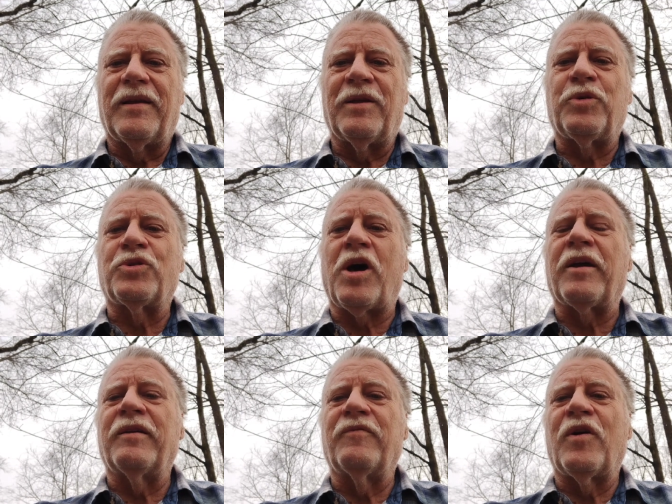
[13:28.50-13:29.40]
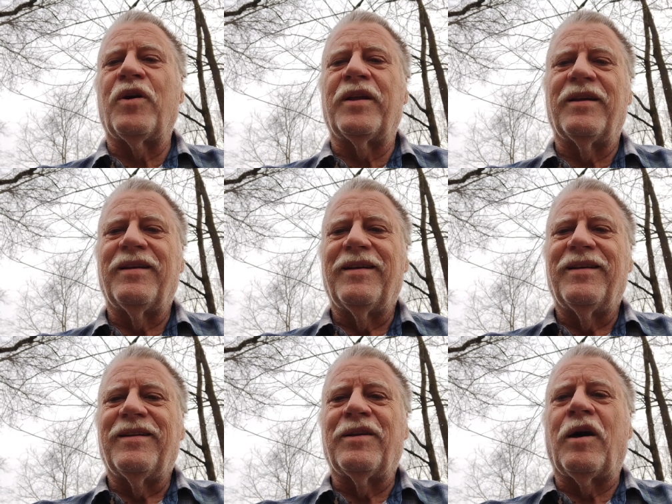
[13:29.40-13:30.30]
Yet they're talking very
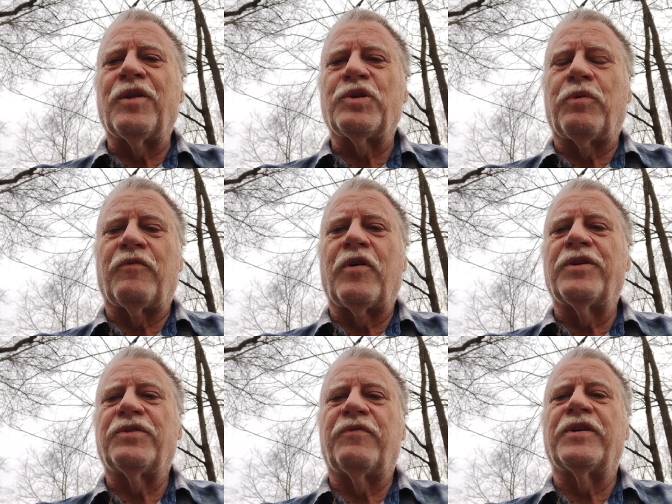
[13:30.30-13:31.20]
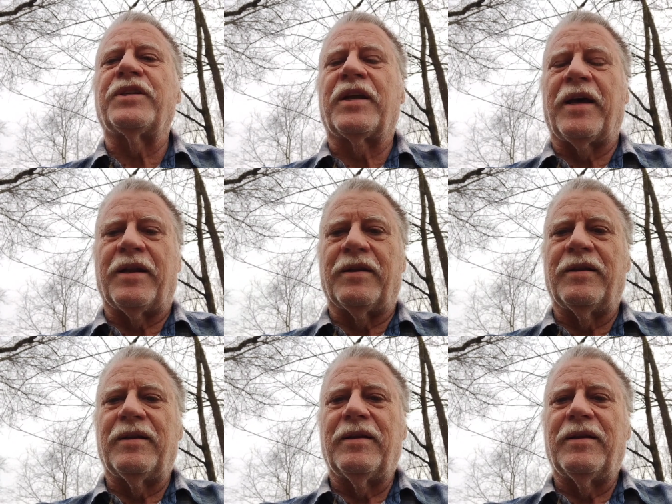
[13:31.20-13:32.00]
knowledgeable, very sophisticated,